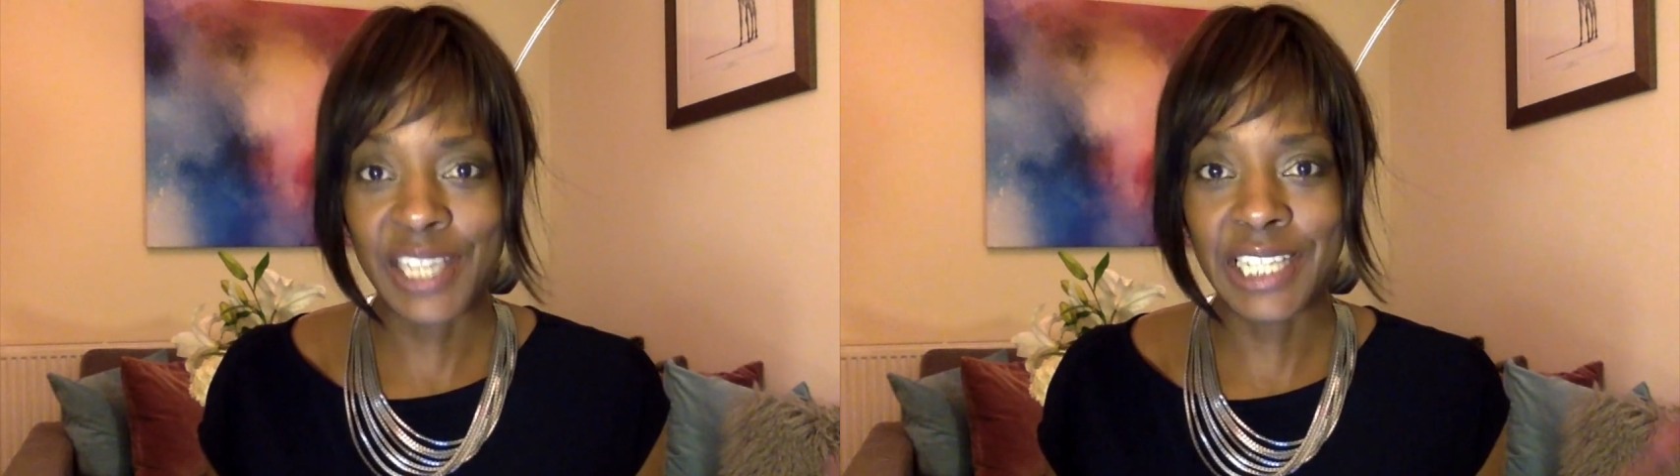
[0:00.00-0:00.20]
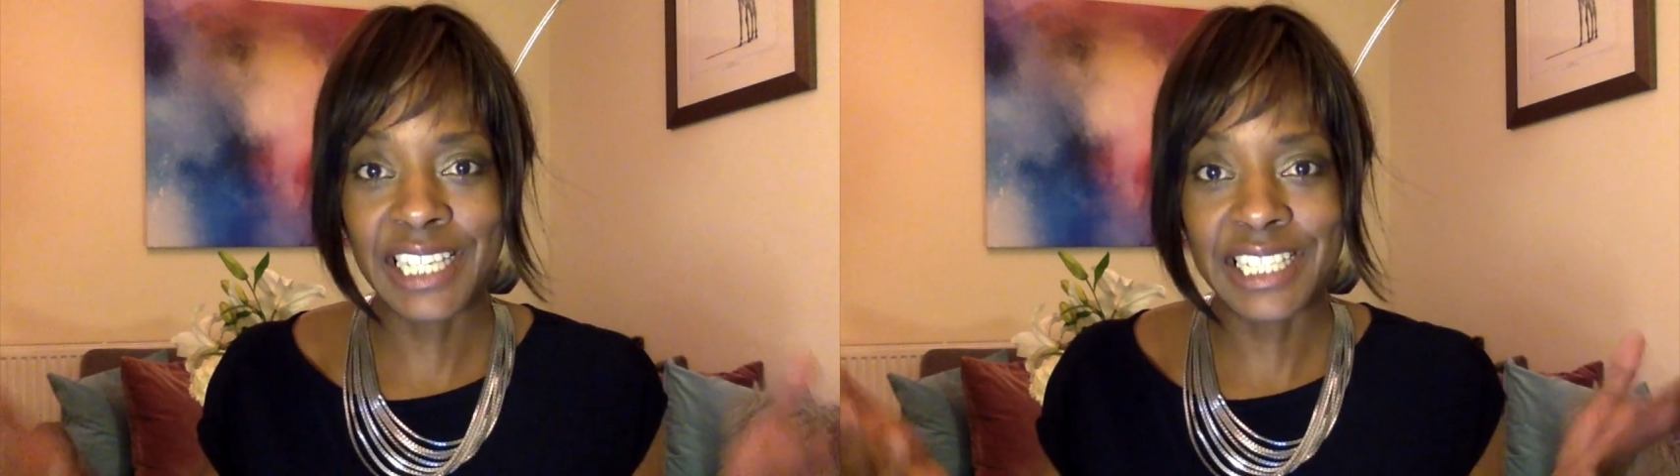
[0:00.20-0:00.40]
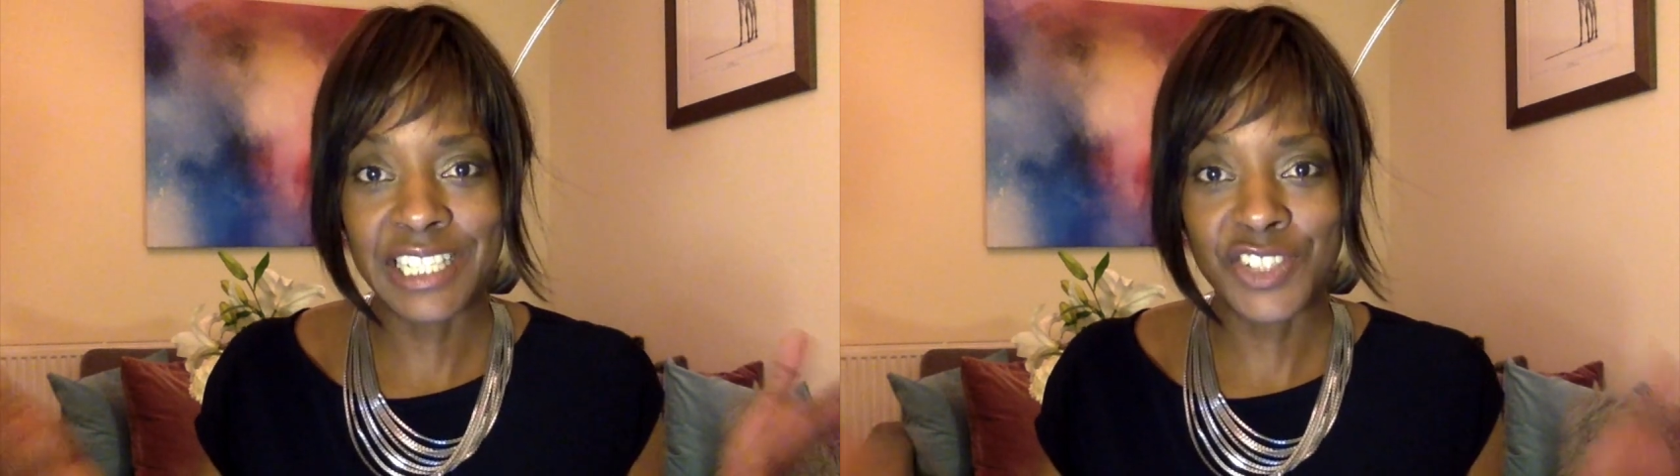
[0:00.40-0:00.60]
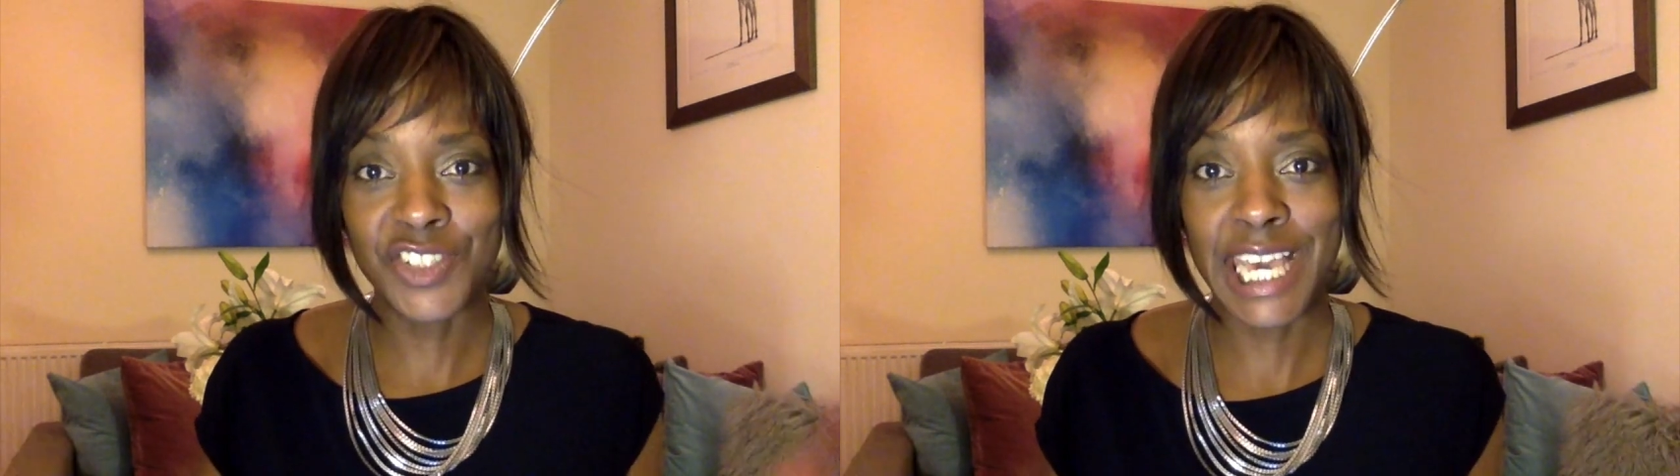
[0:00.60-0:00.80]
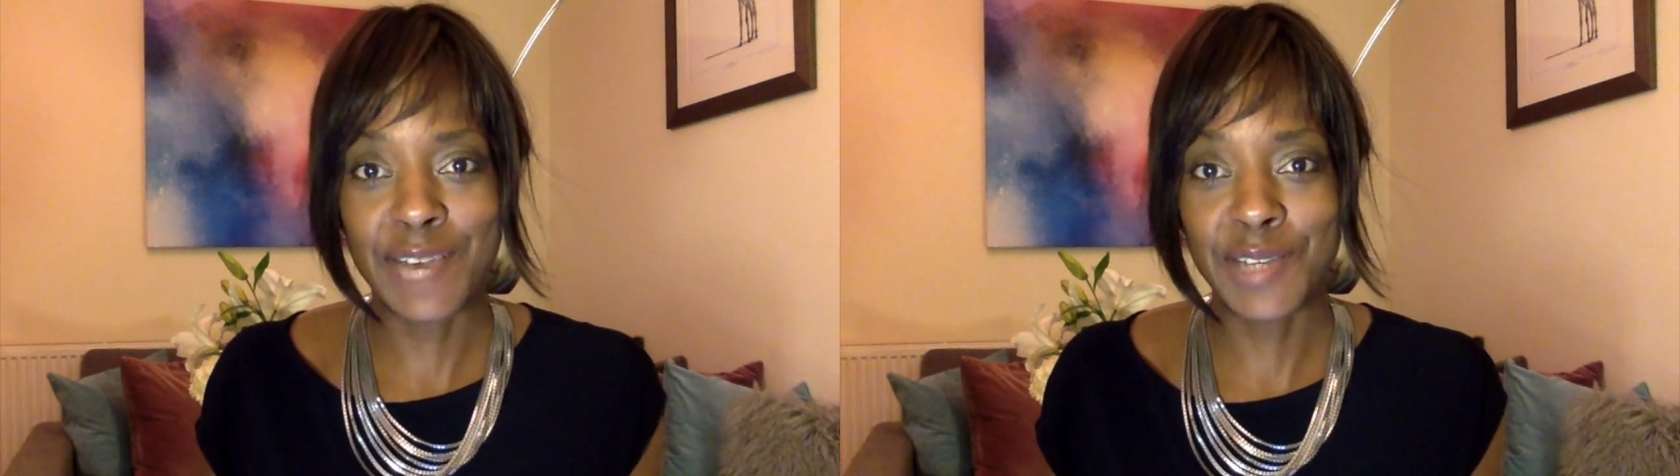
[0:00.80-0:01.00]
and I'm going to
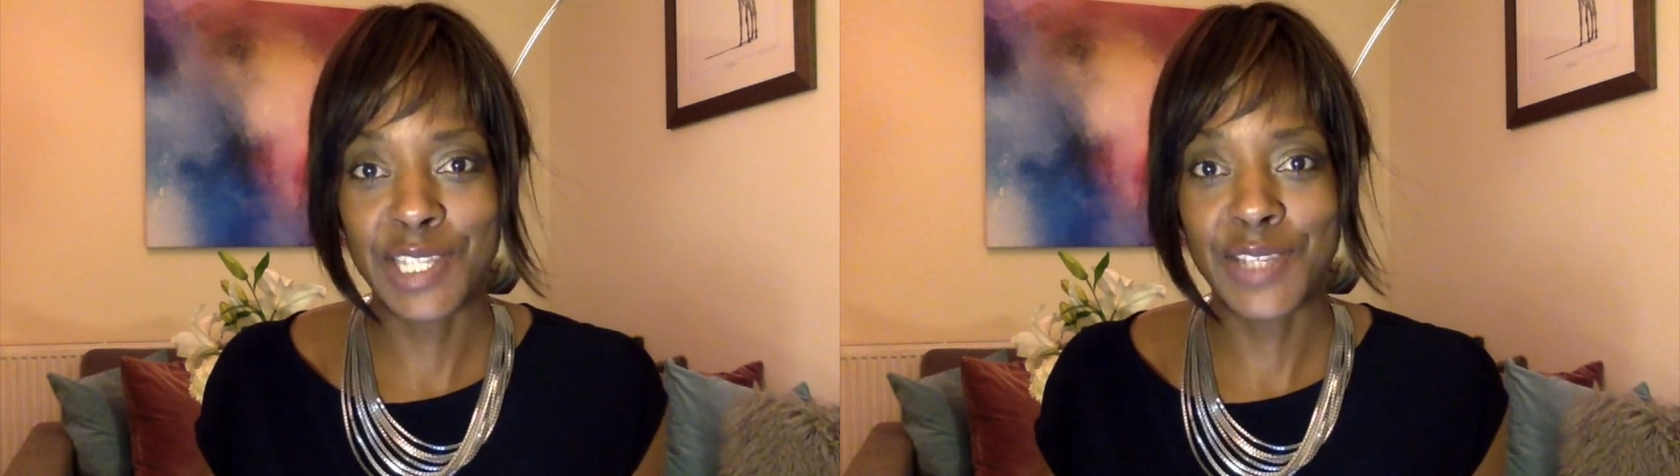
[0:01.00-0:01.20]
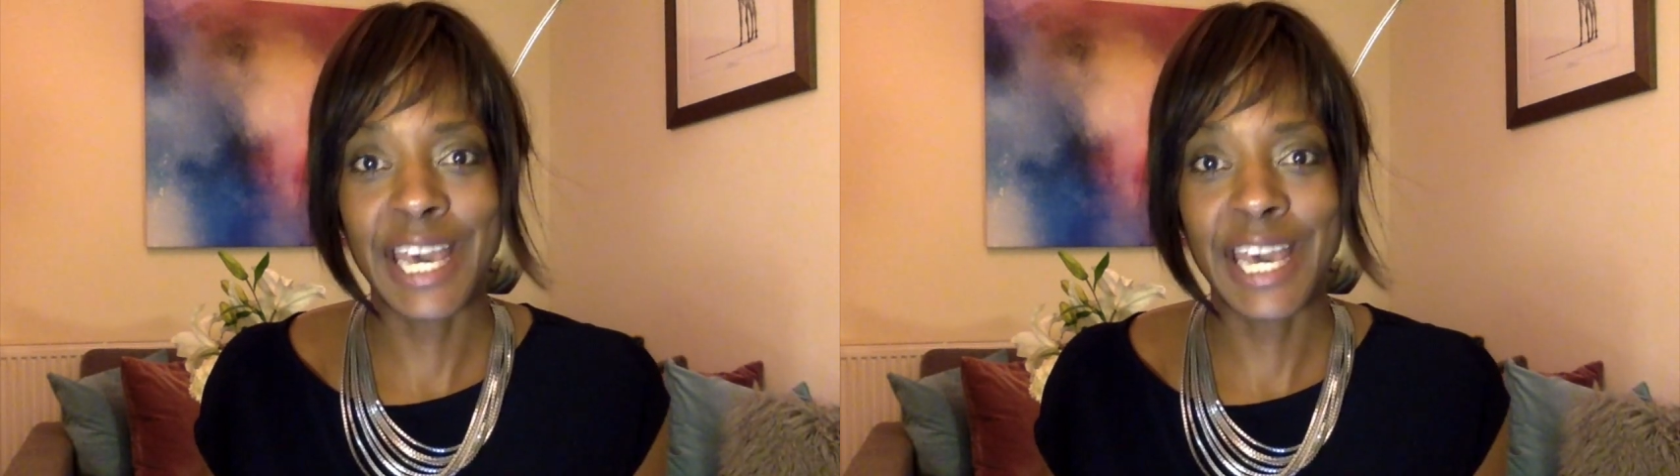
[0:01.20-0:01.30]
share with you